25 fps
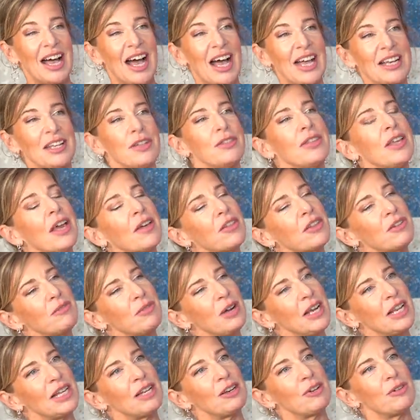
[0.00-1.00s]
And the other
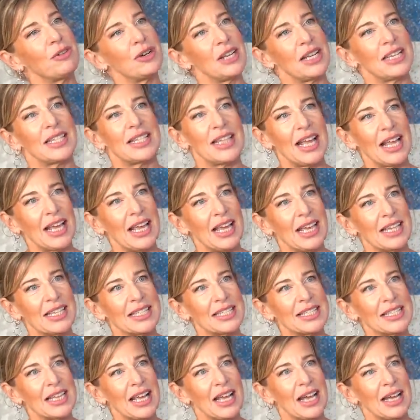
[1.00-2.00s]
really glorious thing
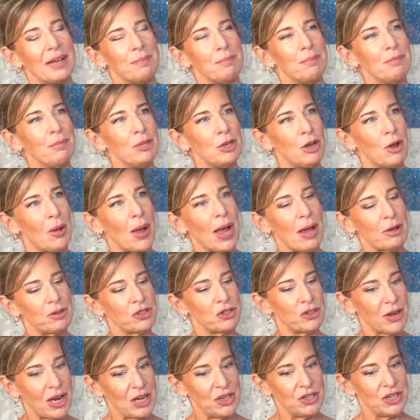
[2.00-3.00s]
is, um, you know, how
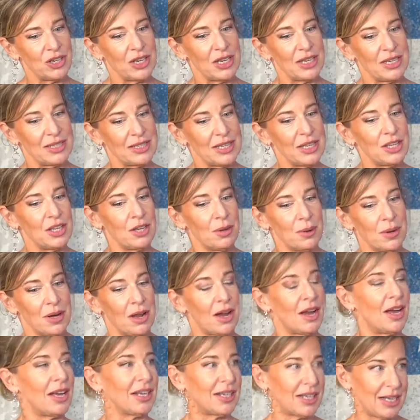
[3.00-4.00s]
strange it is that you and
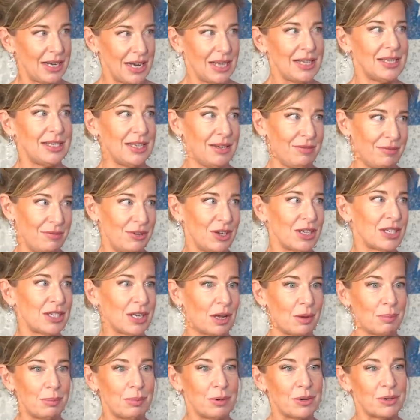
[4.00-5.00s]
I are connected, for
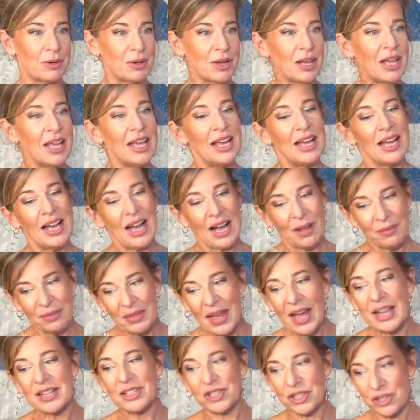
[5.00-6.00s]
example. And
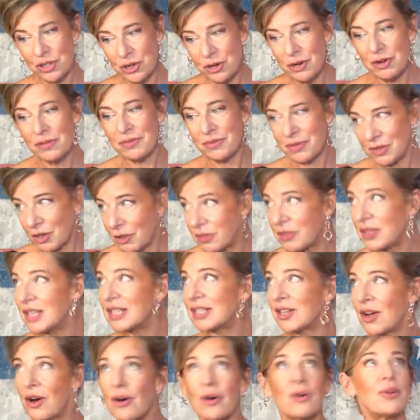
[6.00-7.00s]
that's true of
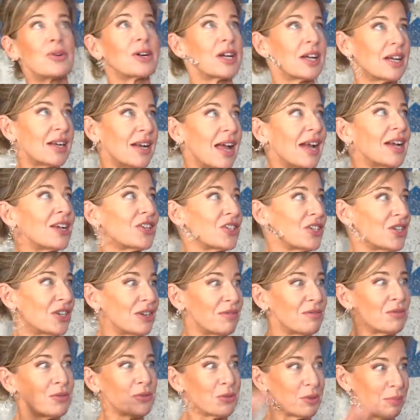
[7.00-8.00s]
this whole connection
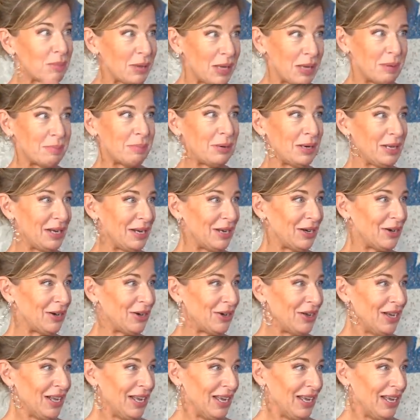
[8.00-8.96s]
of all the people in our,